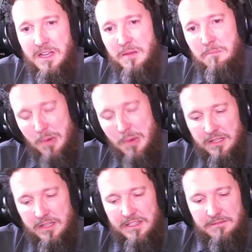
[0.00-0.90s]

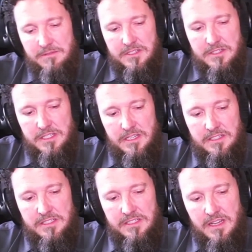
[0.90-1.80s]
But the difference
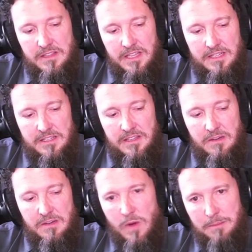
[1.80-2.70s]
is that
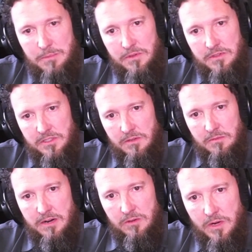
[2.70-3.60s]
the wrappers
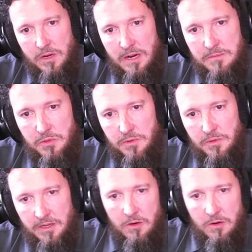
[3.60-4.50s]
around what I'm
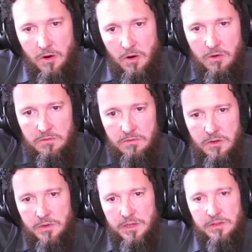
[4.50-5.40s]
doing are all
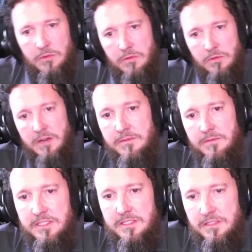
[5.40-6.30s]
going through a
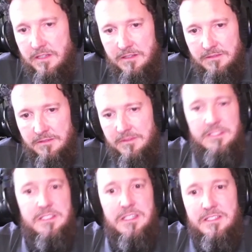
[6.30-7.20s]

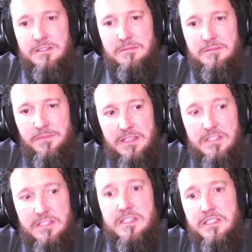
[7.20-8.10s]
six
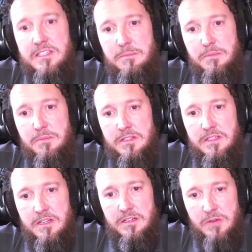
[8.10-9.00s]

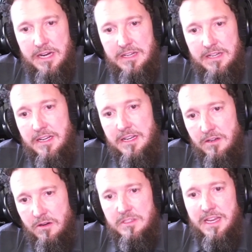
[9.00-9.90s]
separate DragonNet
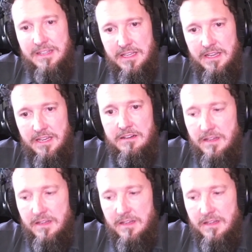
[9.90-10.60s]
nodes, and then